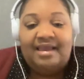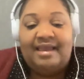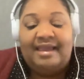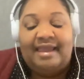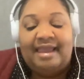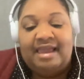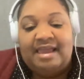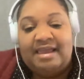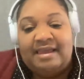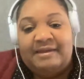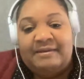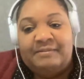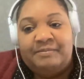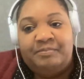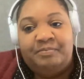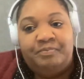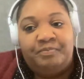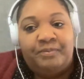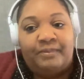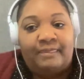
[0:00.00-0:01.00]

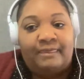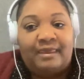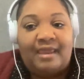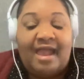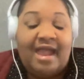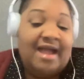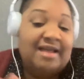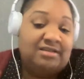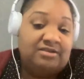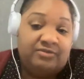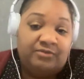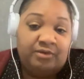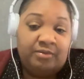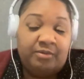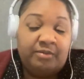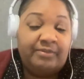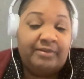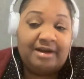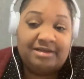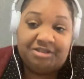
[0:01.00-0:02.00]
And as a
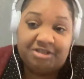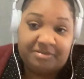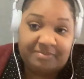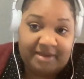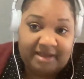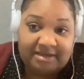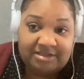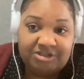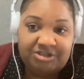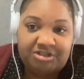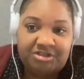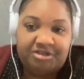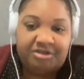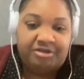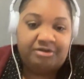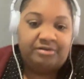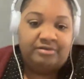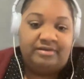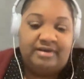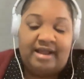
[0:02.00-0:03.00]
former project
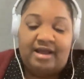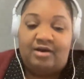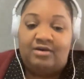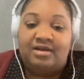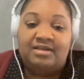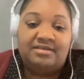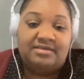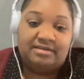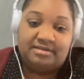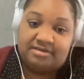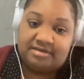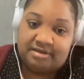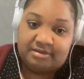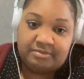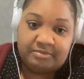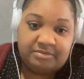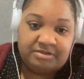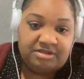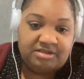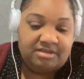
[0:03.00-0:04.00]
manager, now a
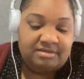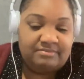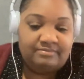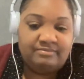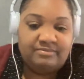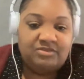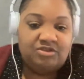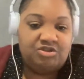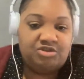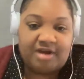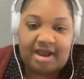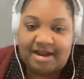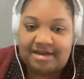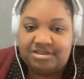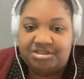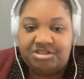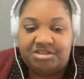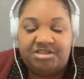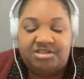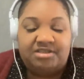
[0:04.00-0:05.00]
systems
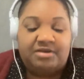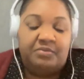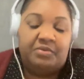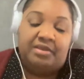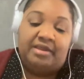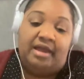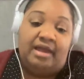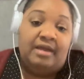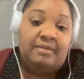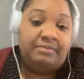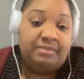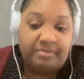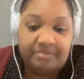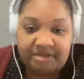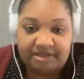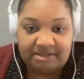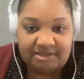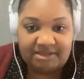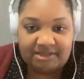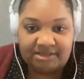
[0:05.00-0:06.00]
strategist, someone that
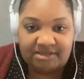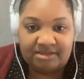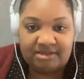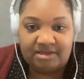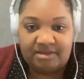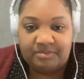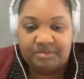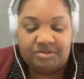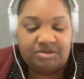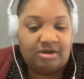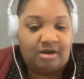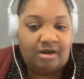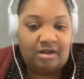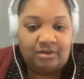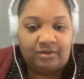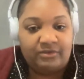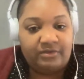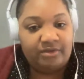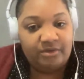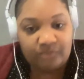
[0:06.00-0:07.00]
implements systems all
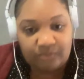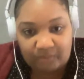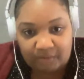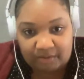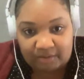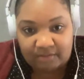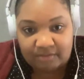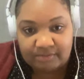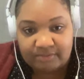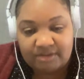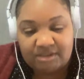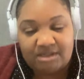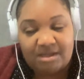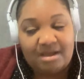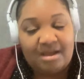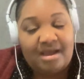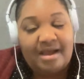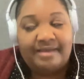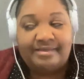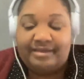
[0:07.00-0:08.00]
over the world,
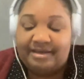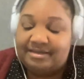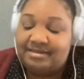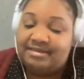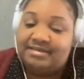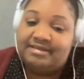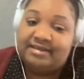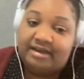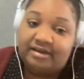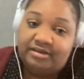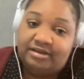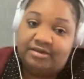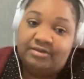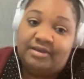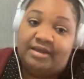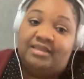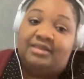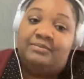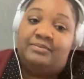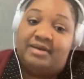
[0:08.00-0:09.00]
I'd like to tell you
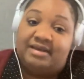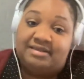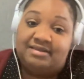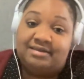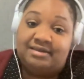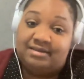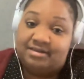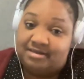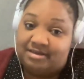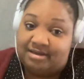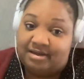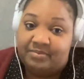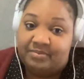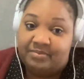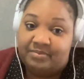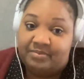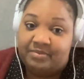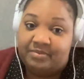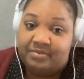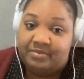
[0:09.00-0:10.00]
that the best
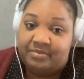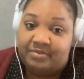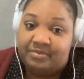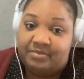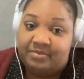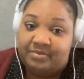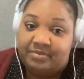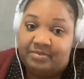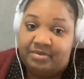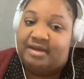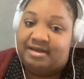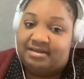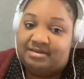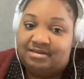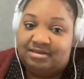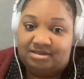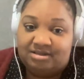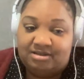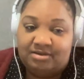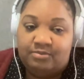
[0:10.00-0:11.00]
system is the
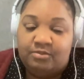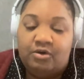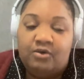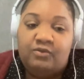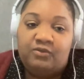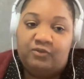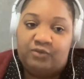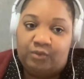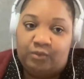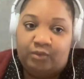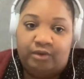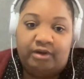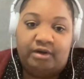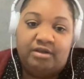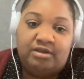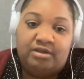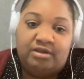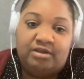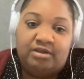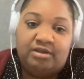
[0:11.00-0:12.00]
best system
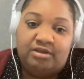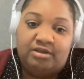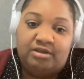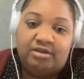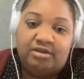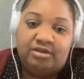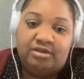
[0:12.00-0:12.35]
for your